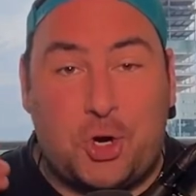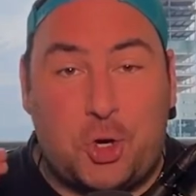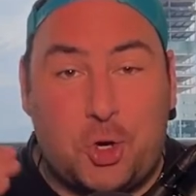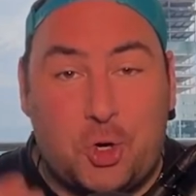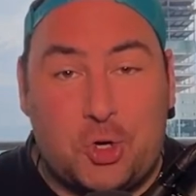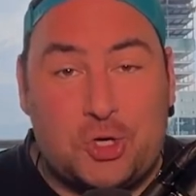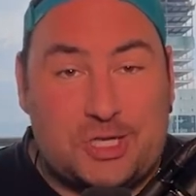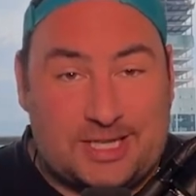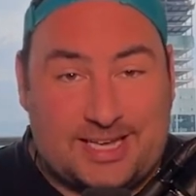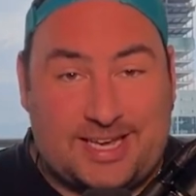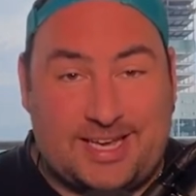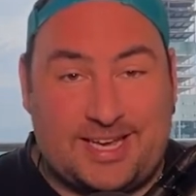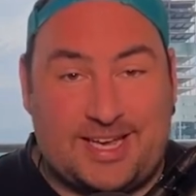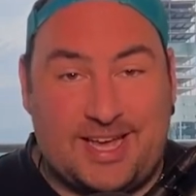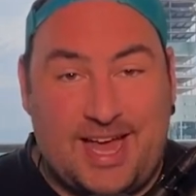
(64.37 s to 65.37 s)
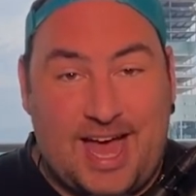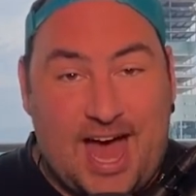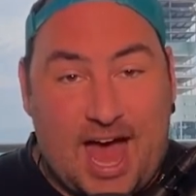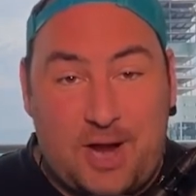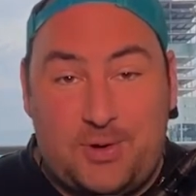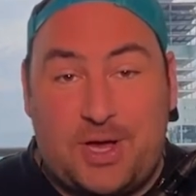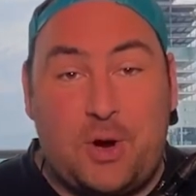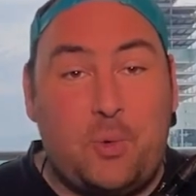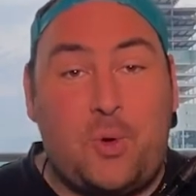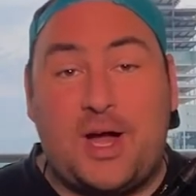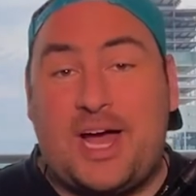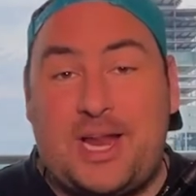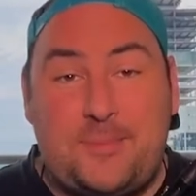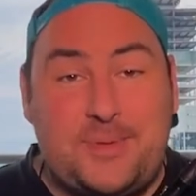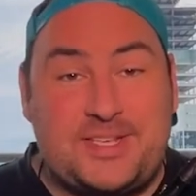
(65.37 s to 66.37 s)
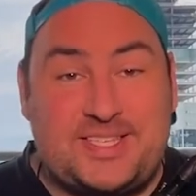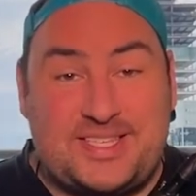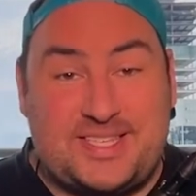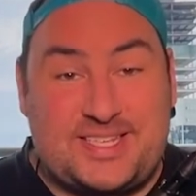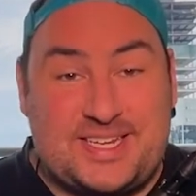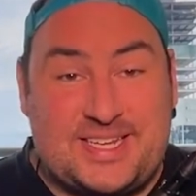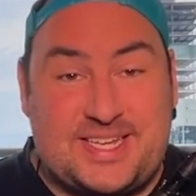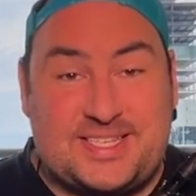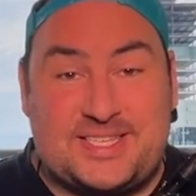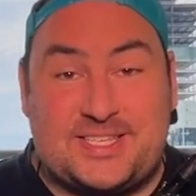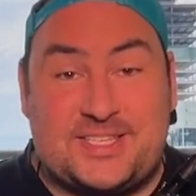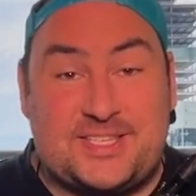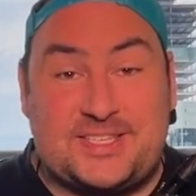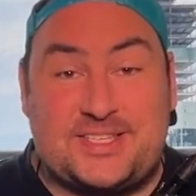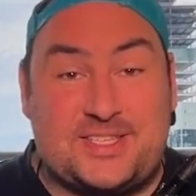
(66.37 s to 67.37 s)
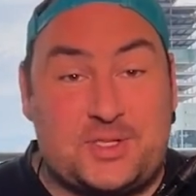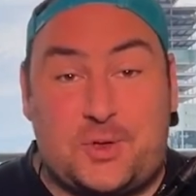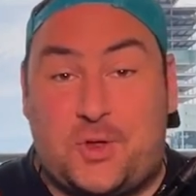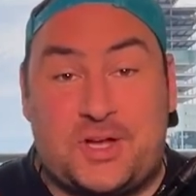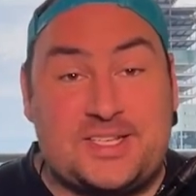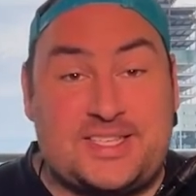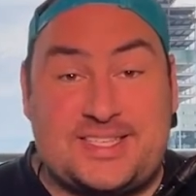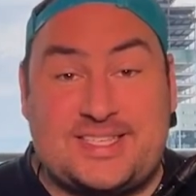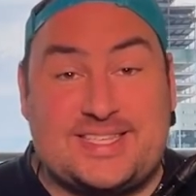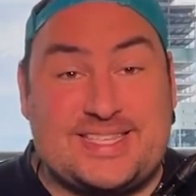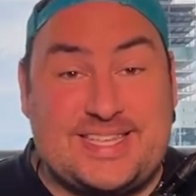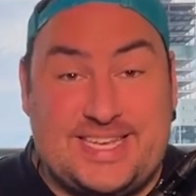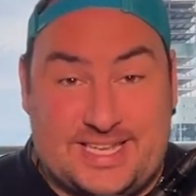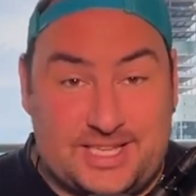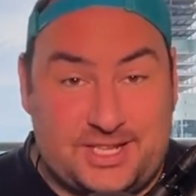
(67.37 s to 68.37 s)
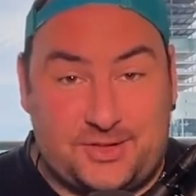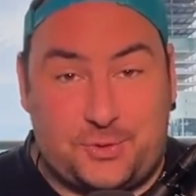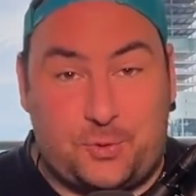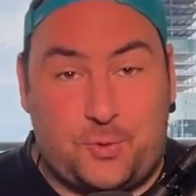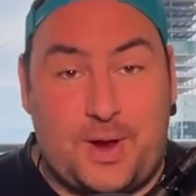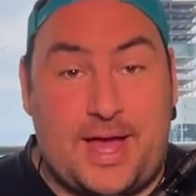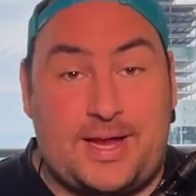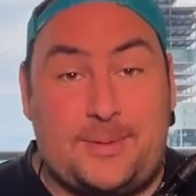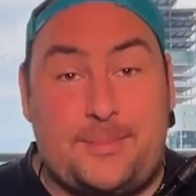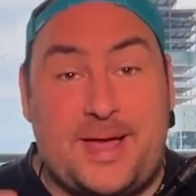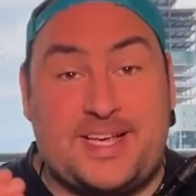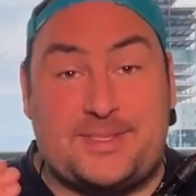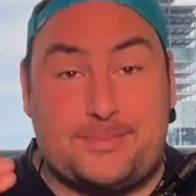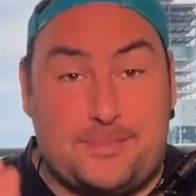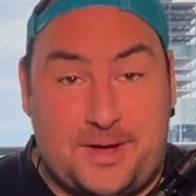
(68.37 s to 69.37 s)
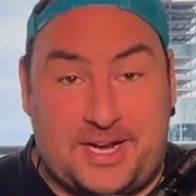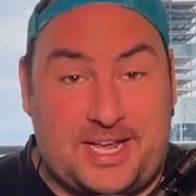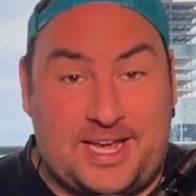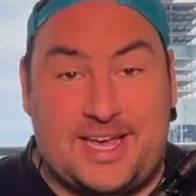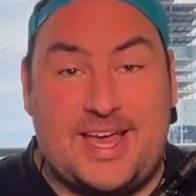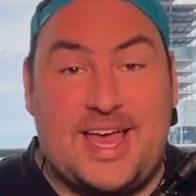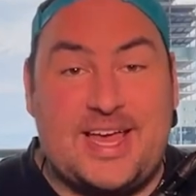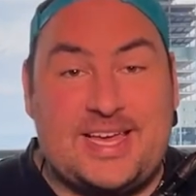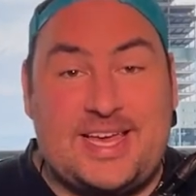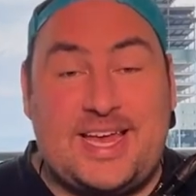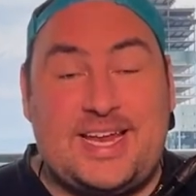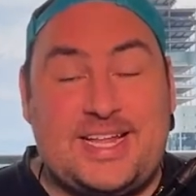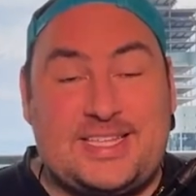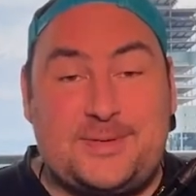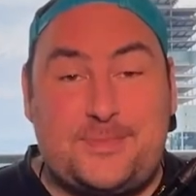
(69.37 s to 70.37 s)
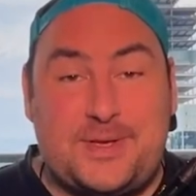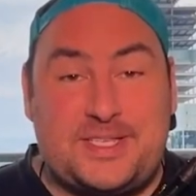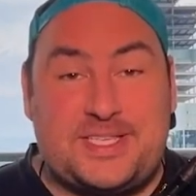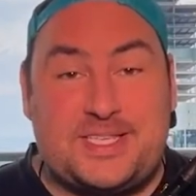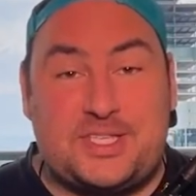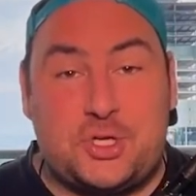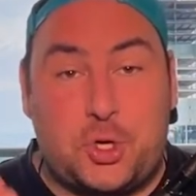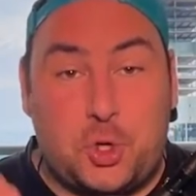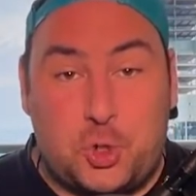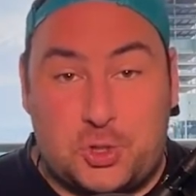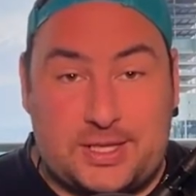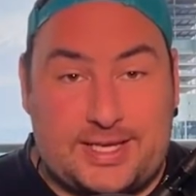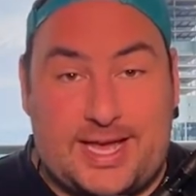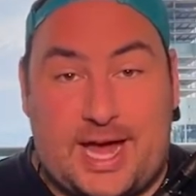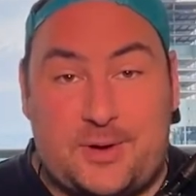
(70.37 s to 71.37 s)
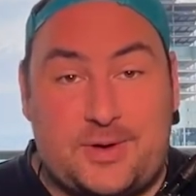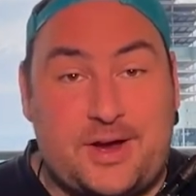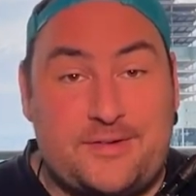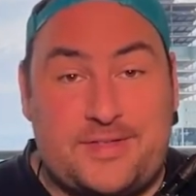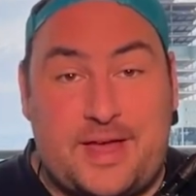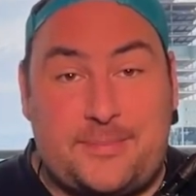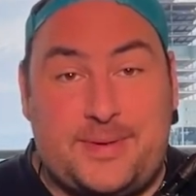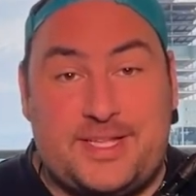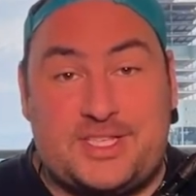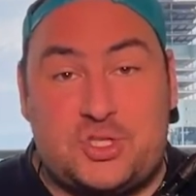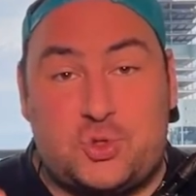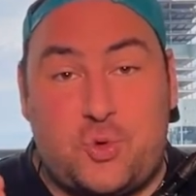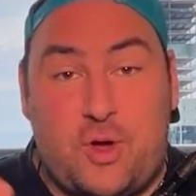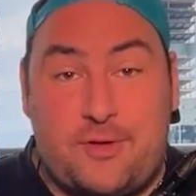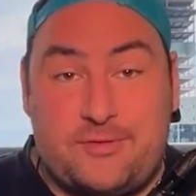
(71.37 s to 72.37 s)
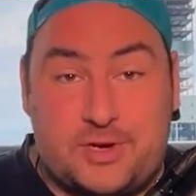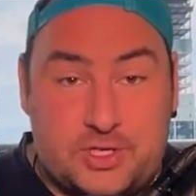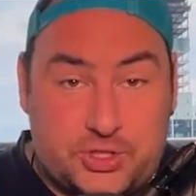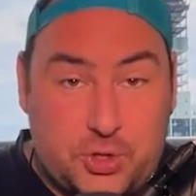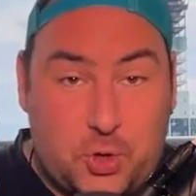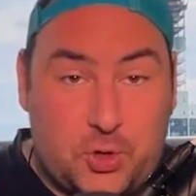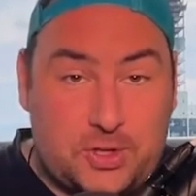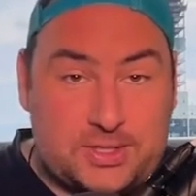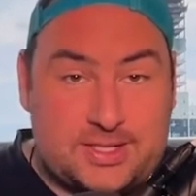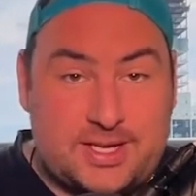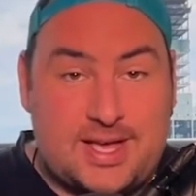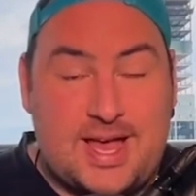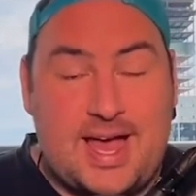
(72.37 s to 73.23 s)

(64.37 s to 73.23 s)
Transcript: early. I don't care what kind of business it is, so long as it's legal and it makes money. Get into business early. I don't care if that means twelve years old.